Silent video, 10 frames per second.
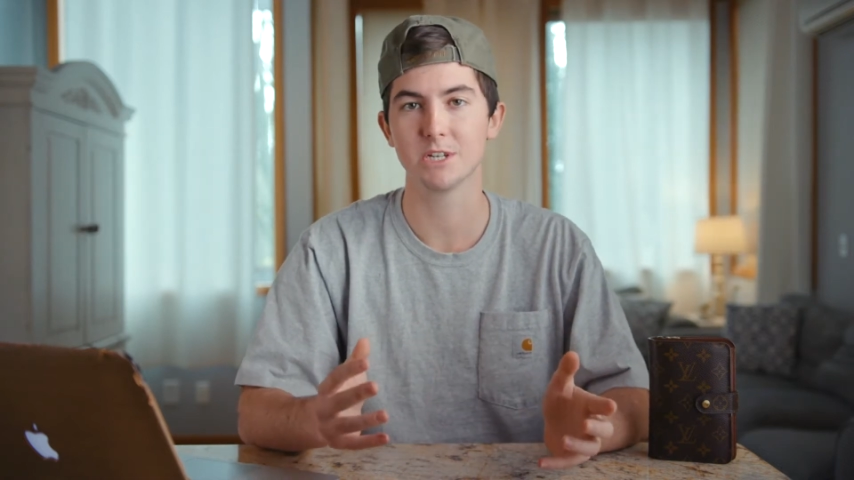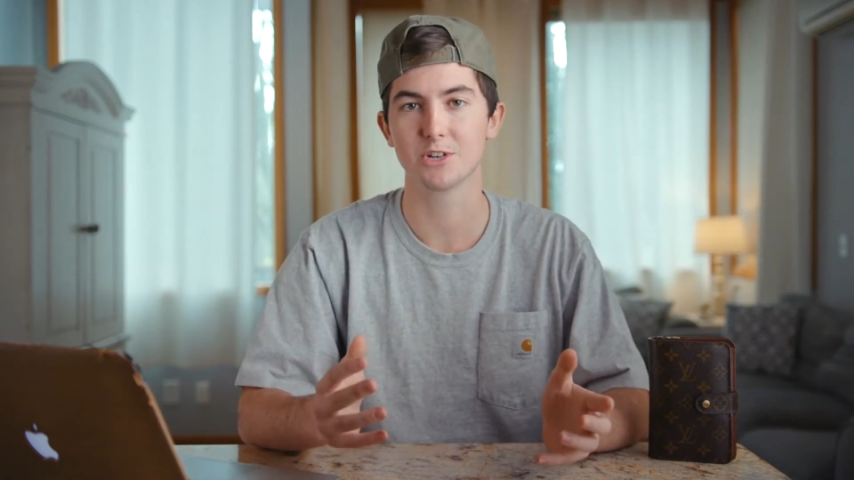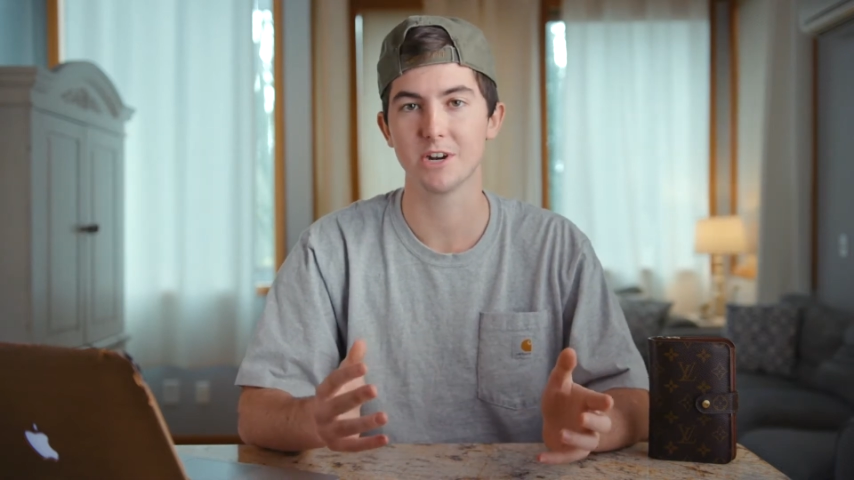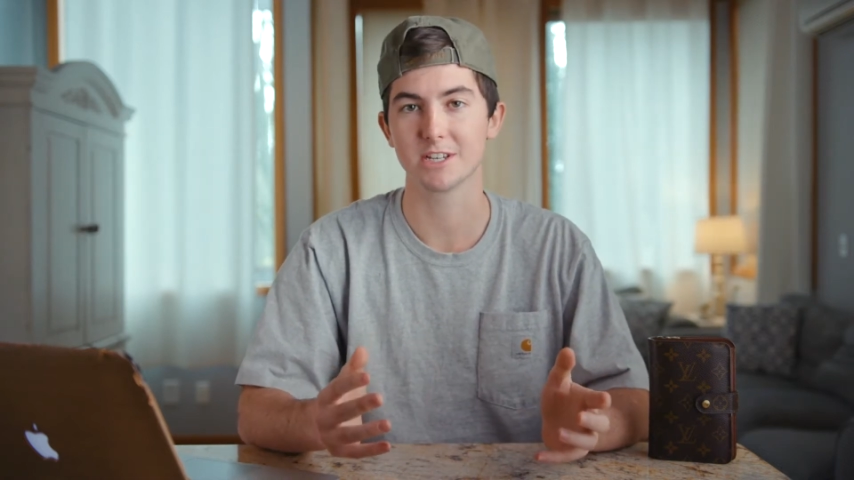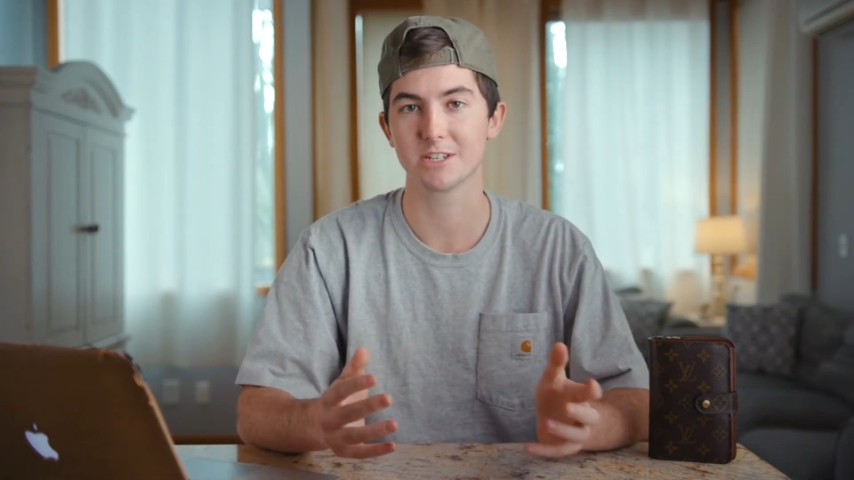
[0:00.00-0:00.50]
and
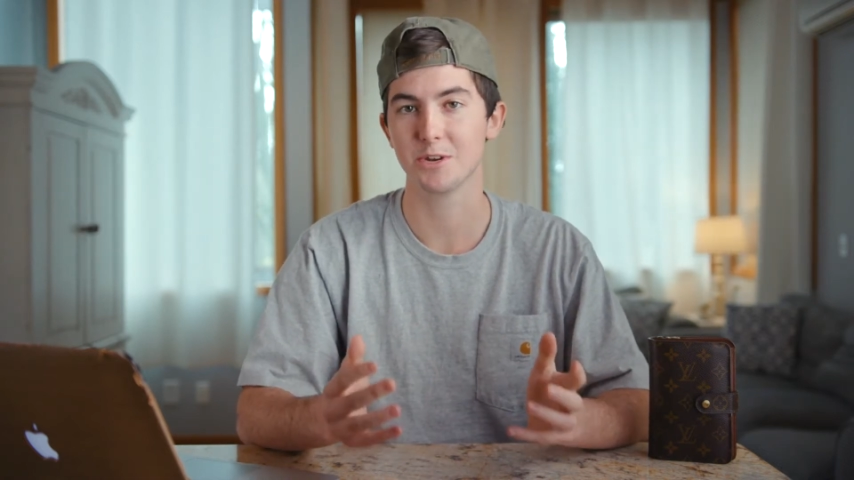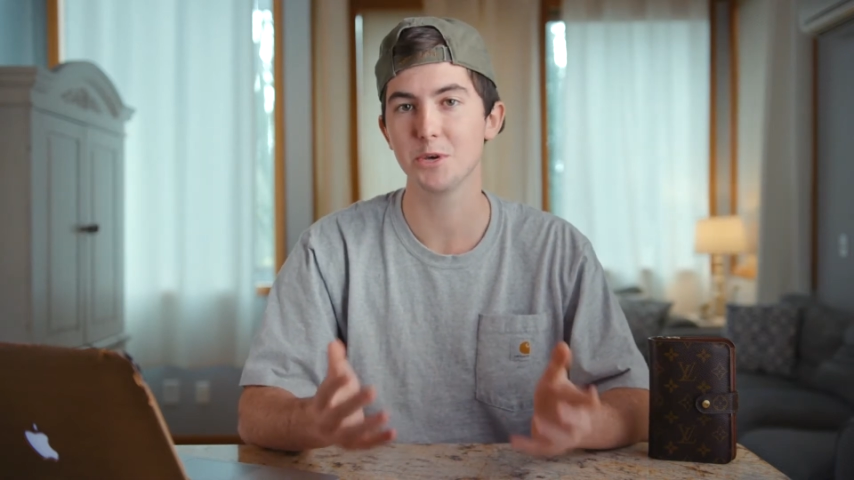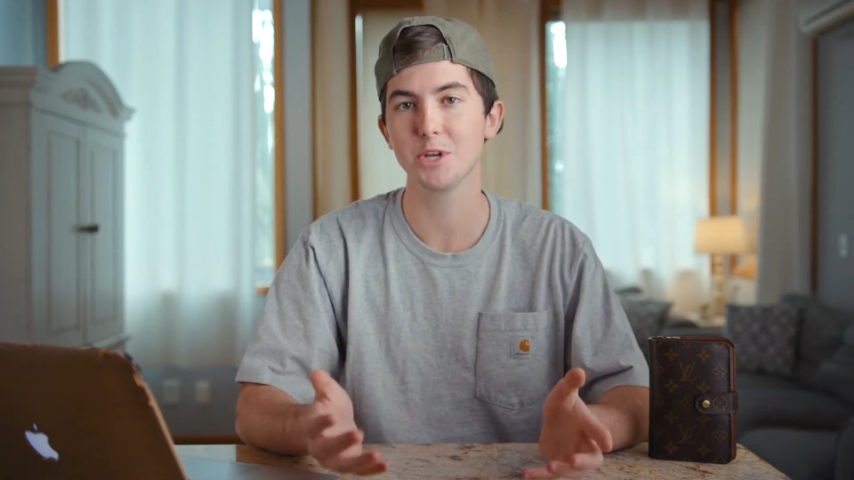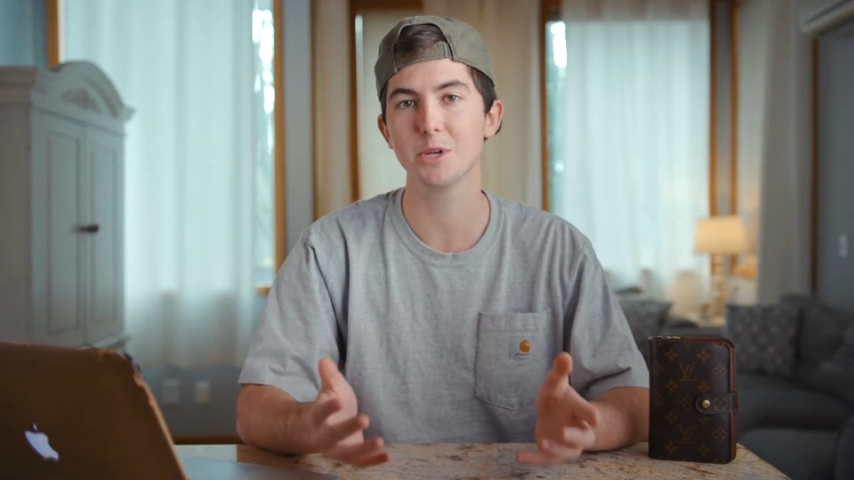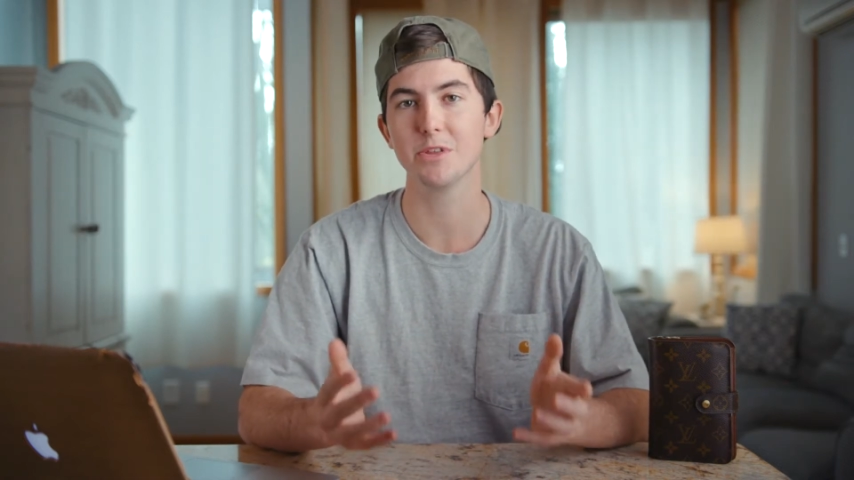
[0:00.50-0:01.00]
tricks so you
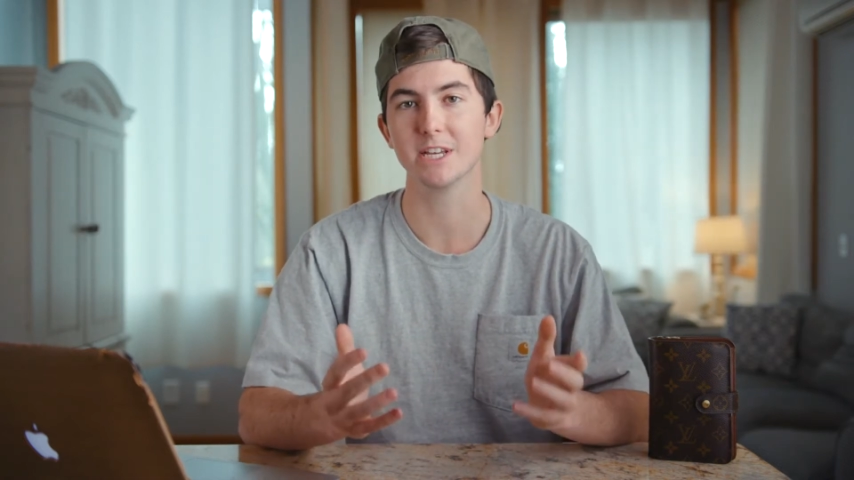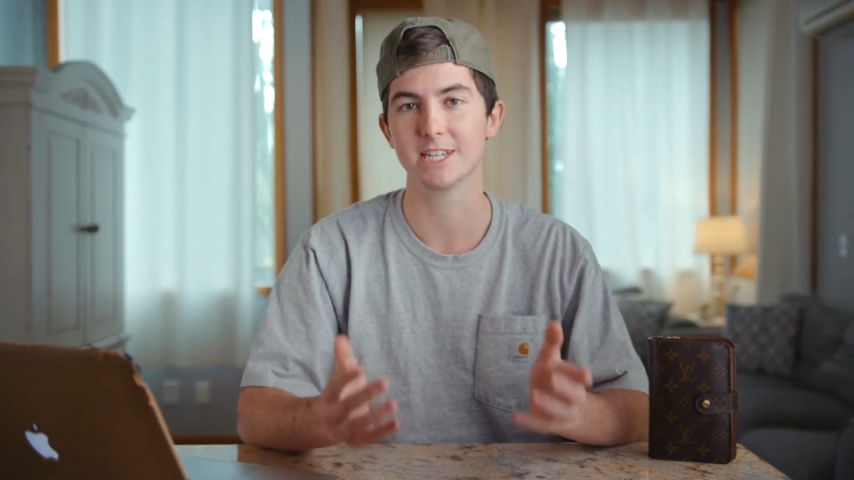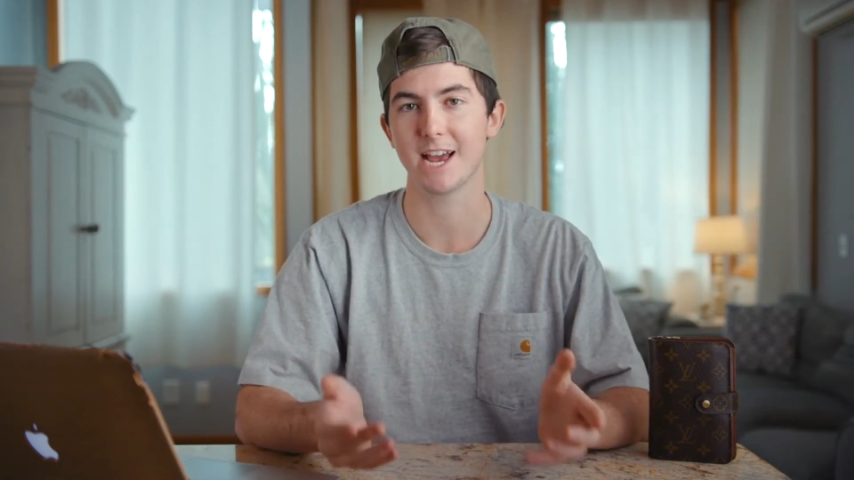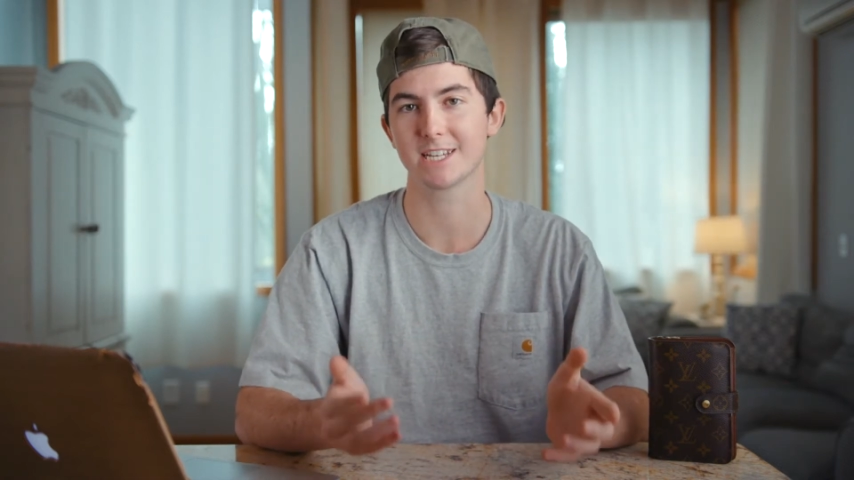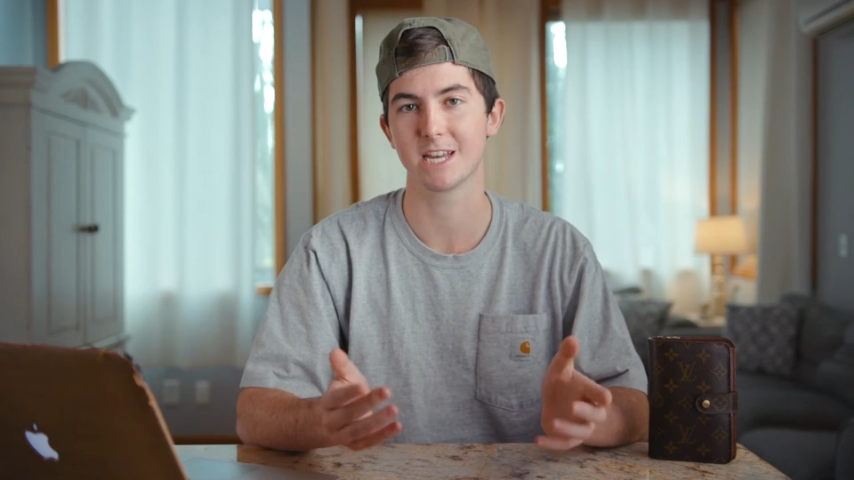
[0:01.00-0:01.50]
can do the
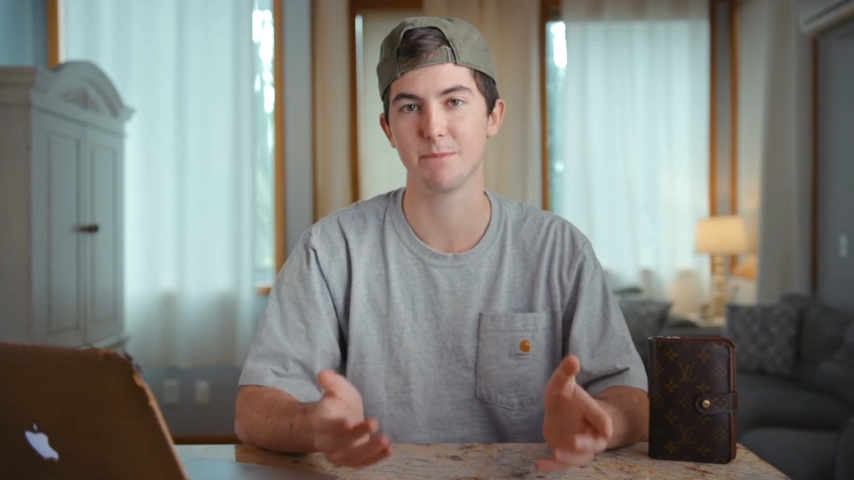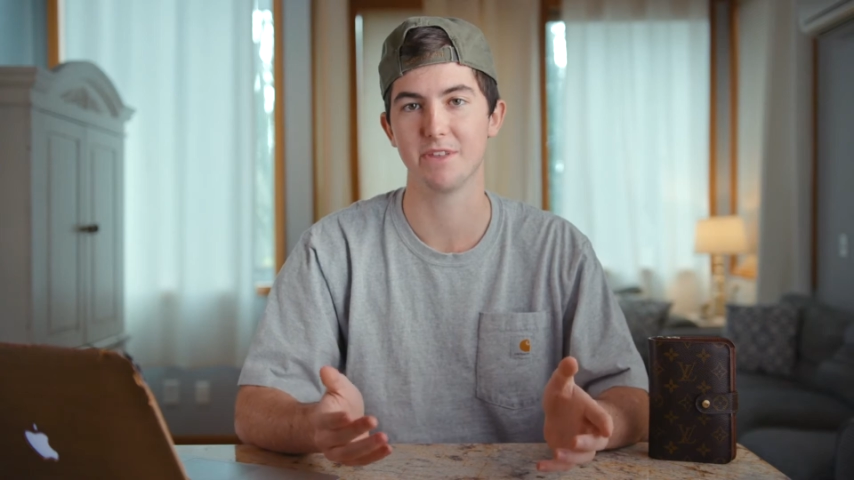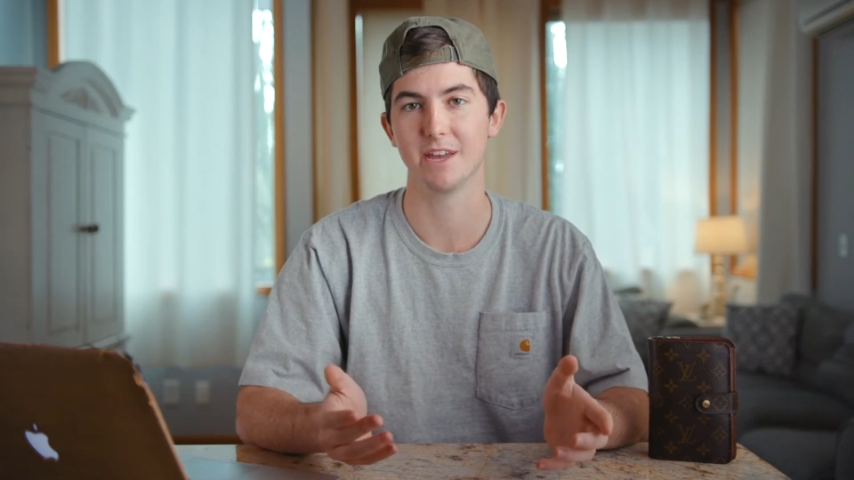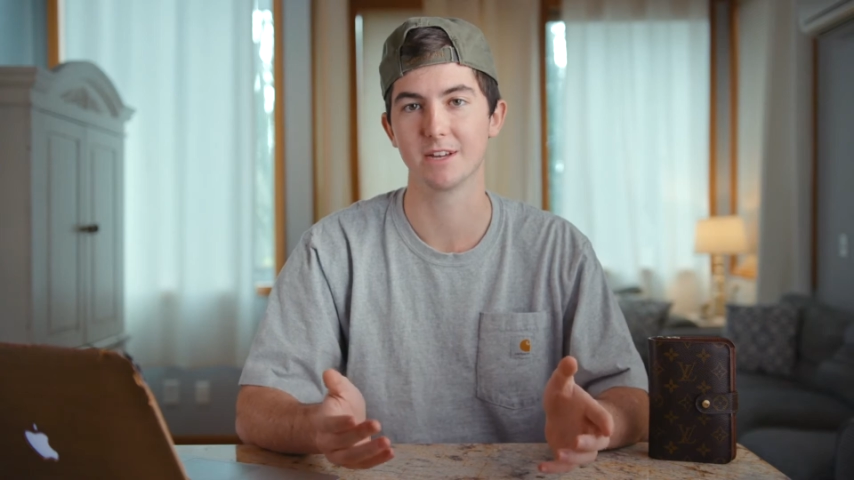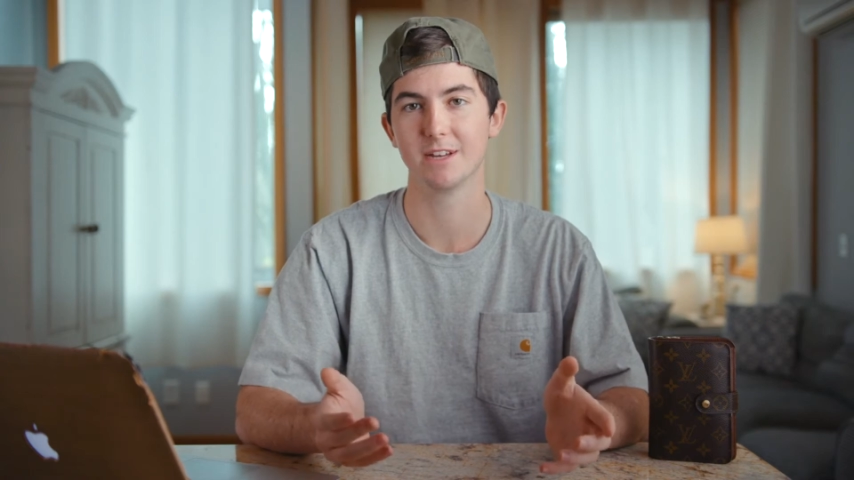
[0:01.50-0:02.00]
exact same
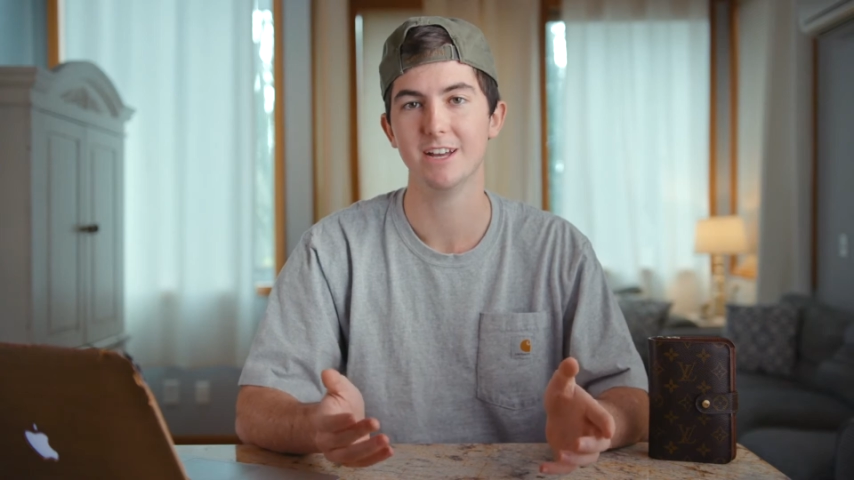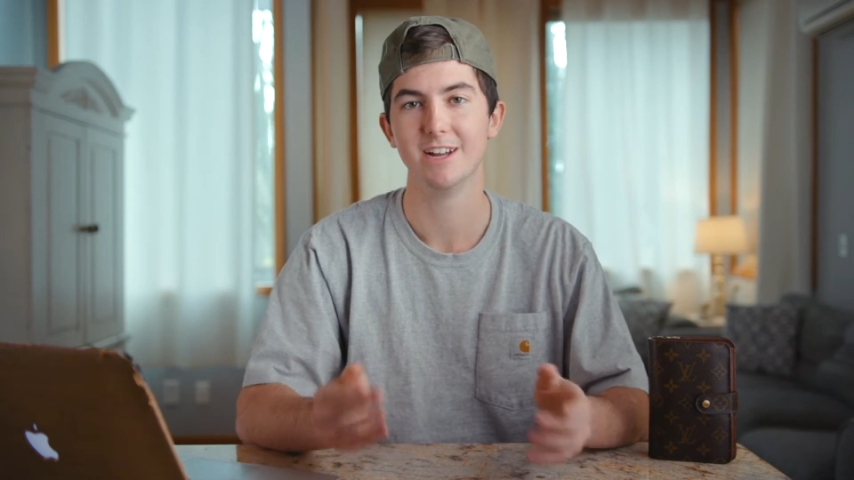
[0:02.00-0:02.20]
thing.